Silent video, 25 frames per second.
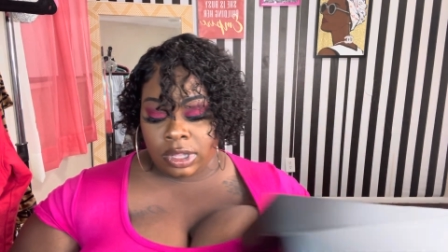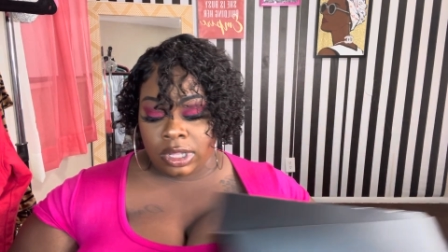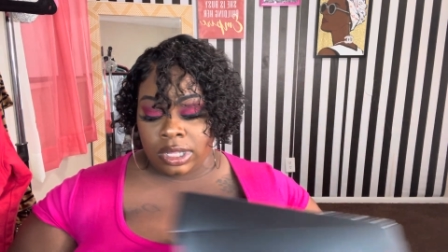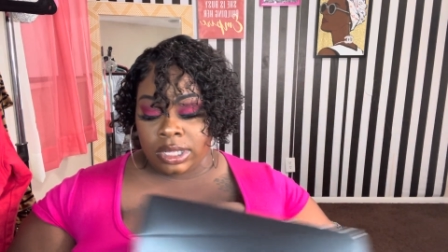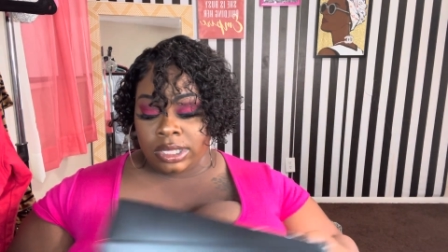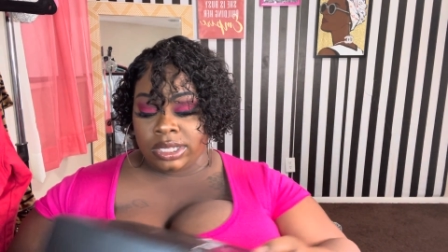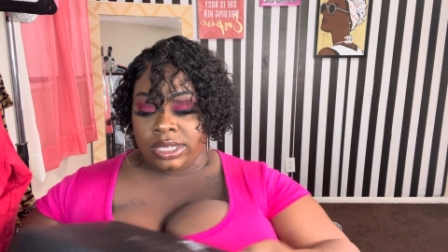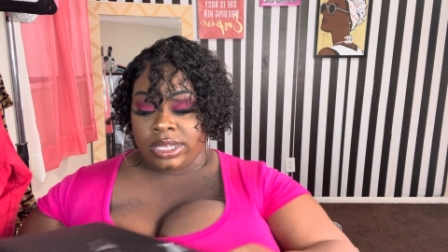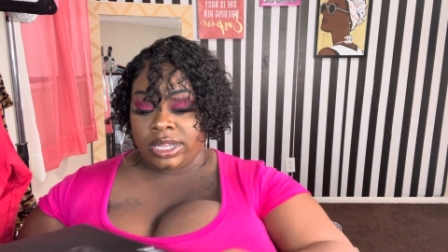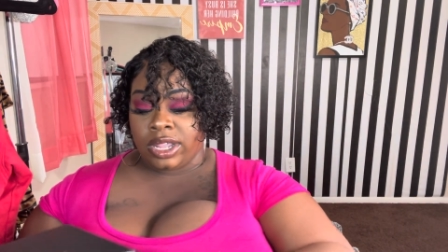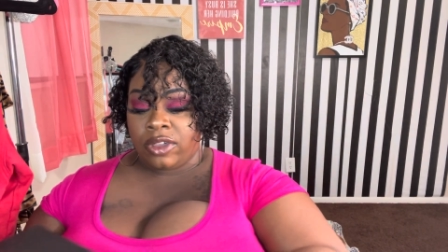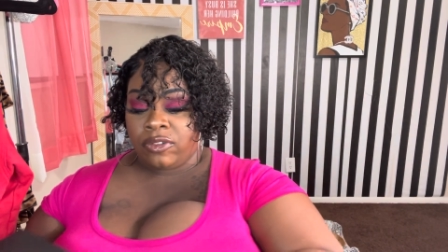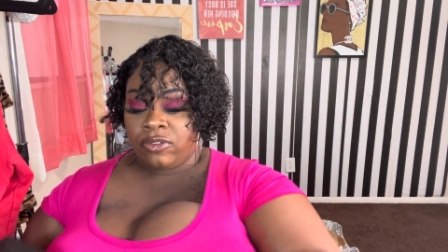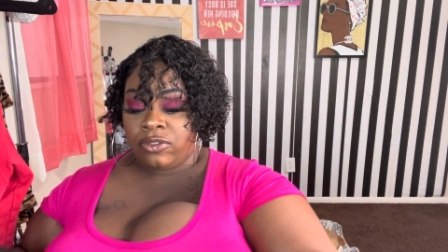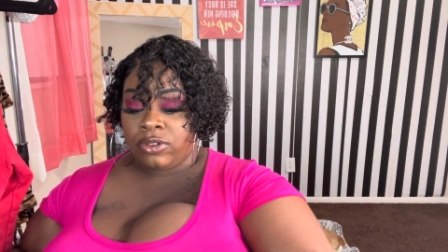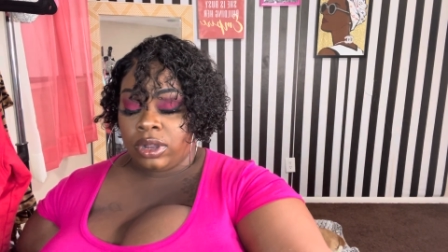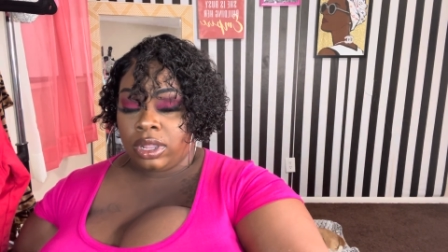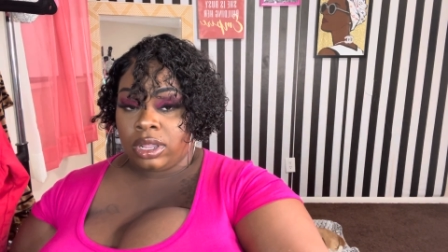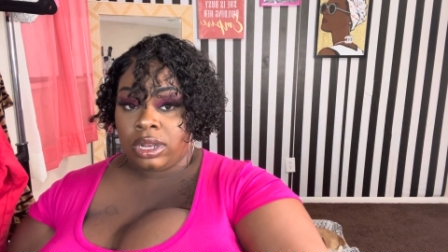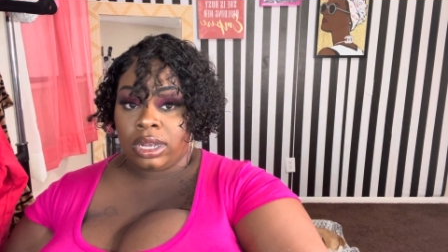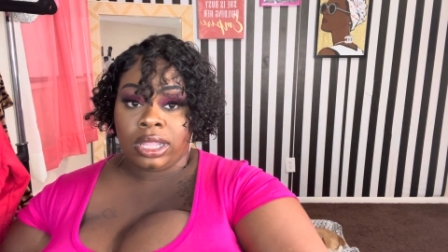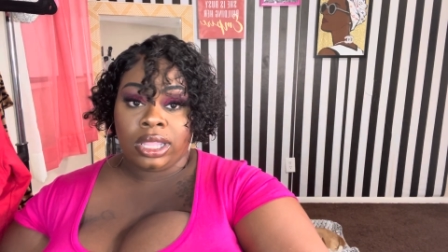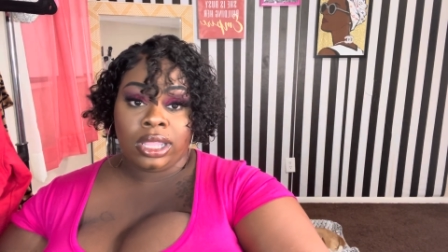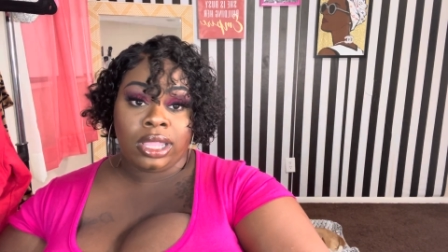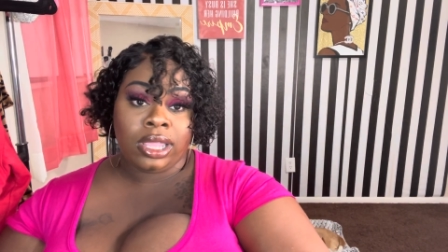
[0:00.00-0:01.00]
it's
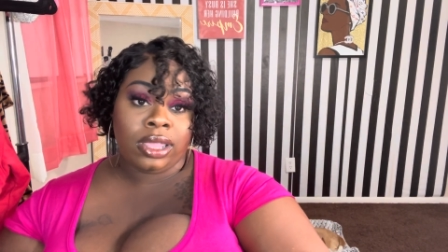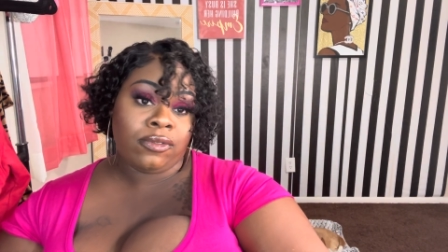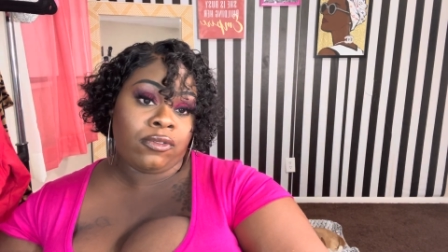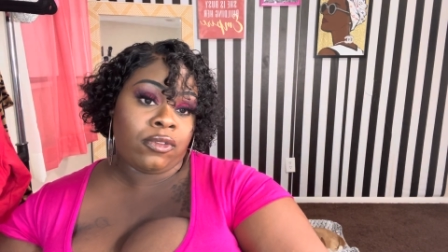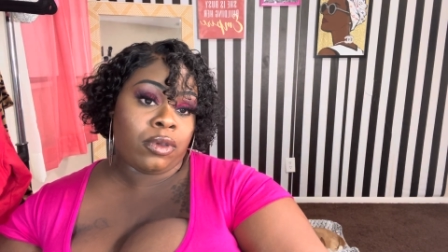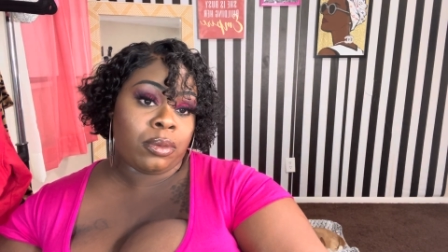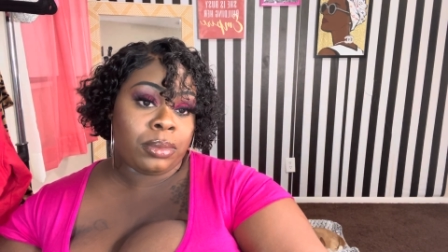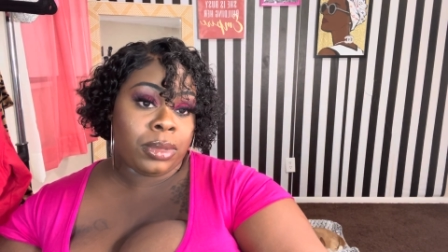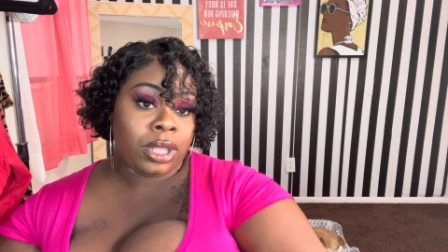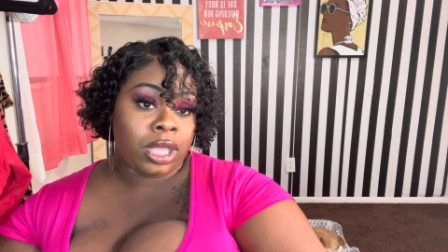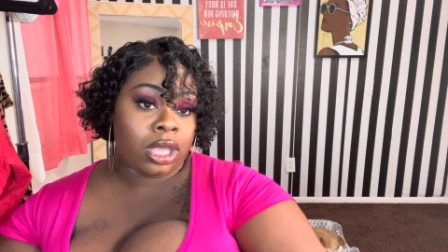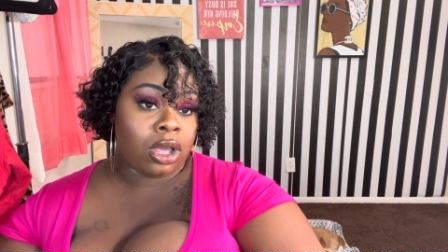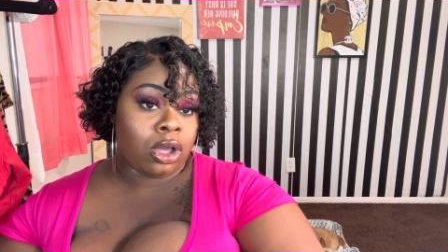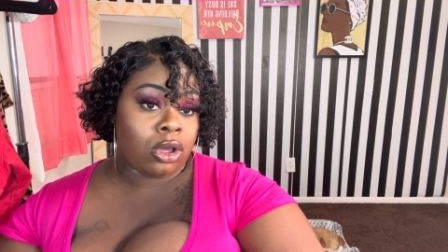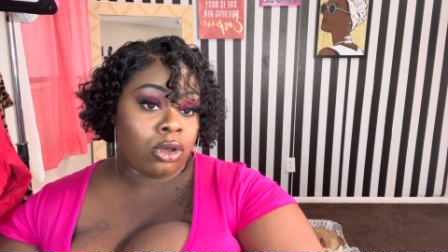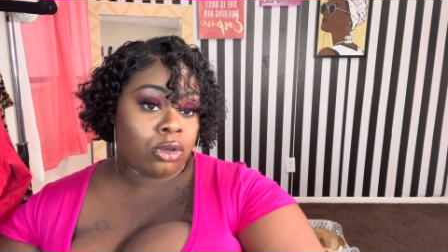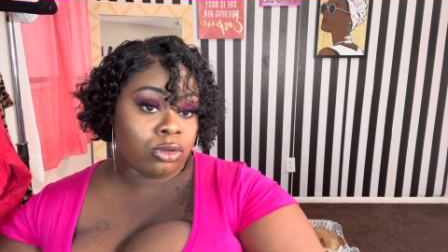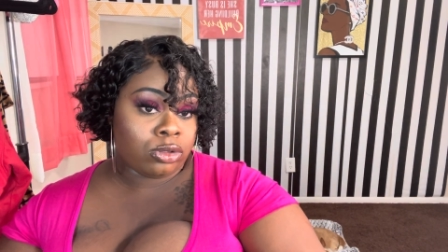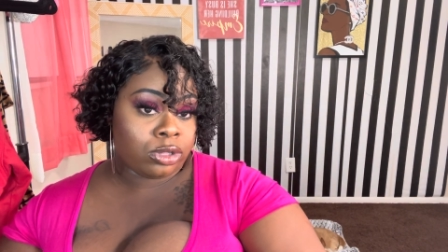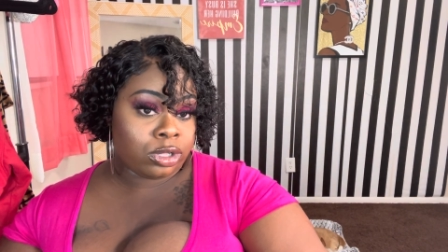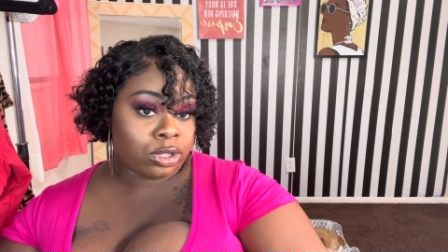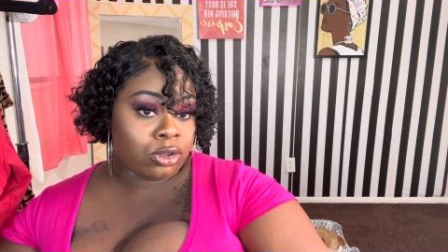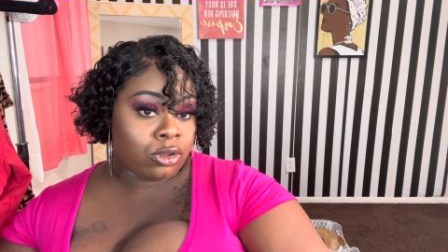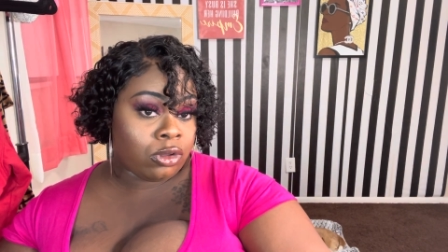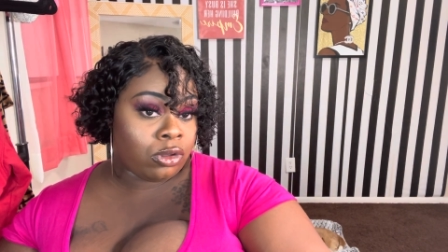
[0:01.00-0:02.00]
definitely giving me
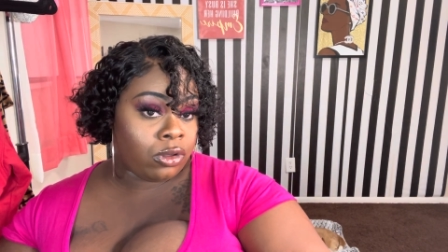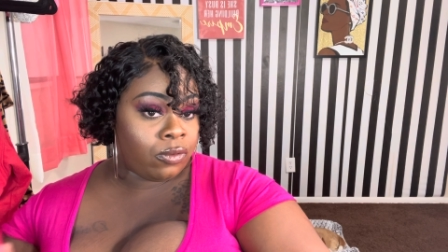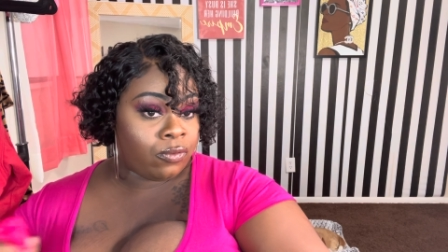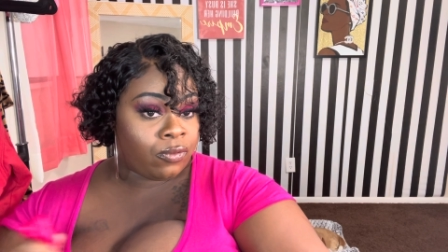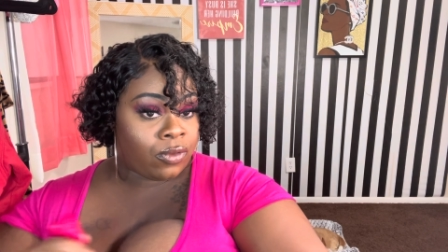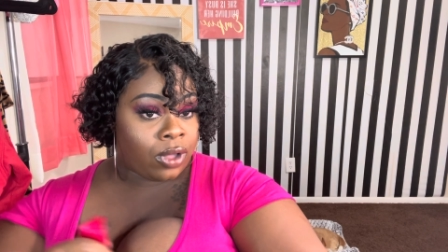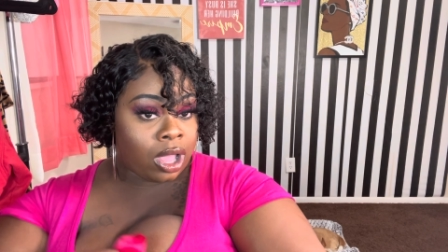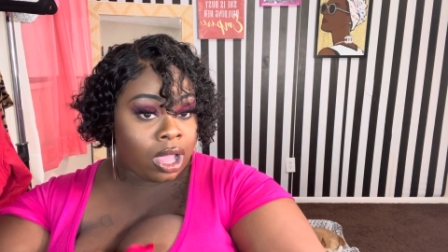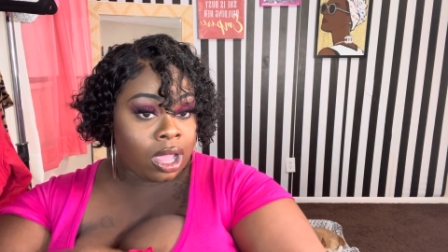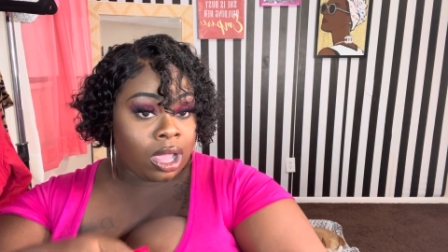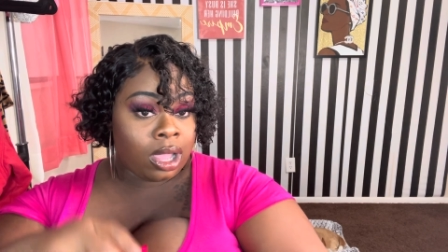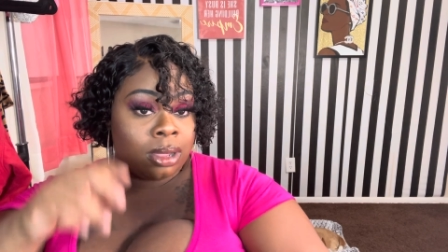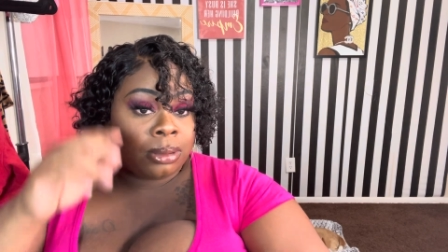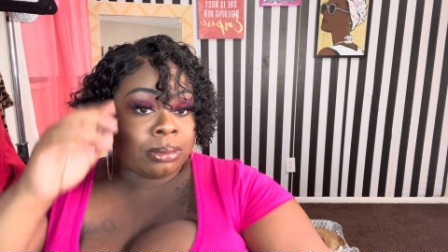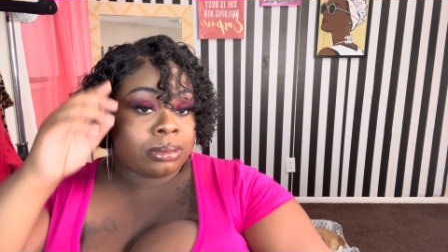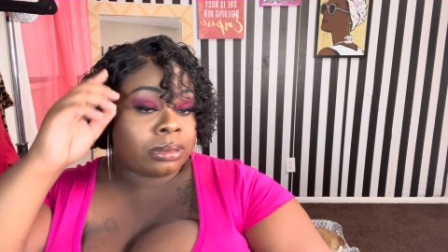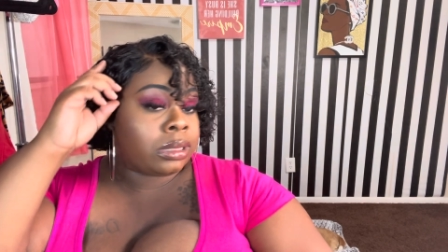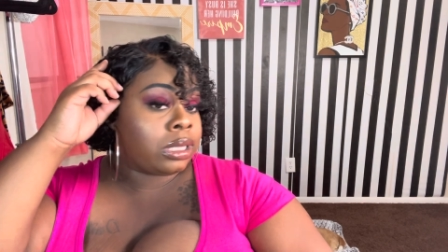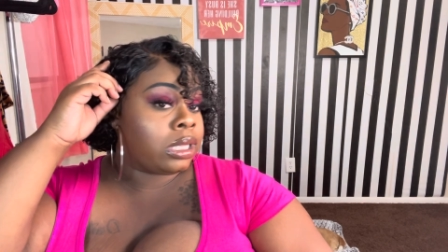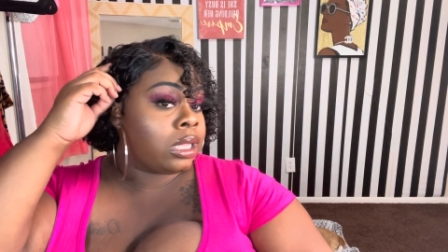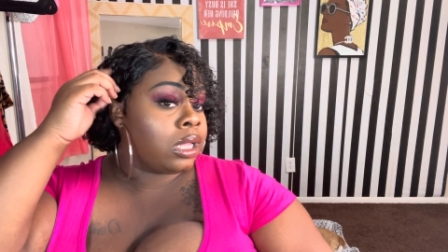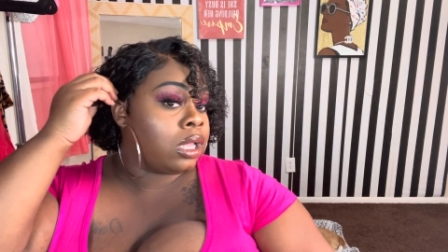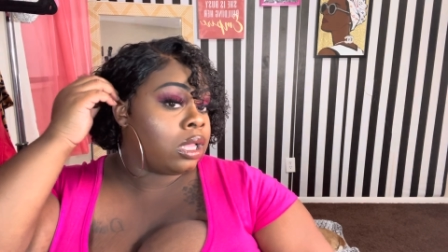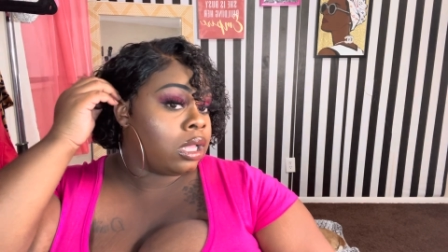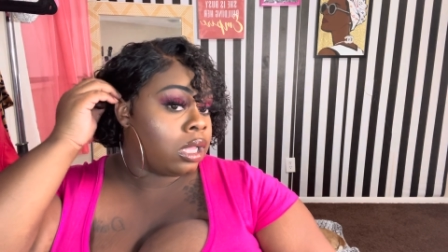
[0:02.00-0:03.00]
old school
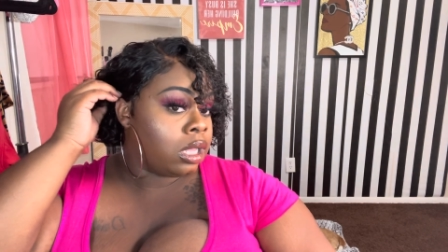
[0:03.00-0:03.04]
vibes,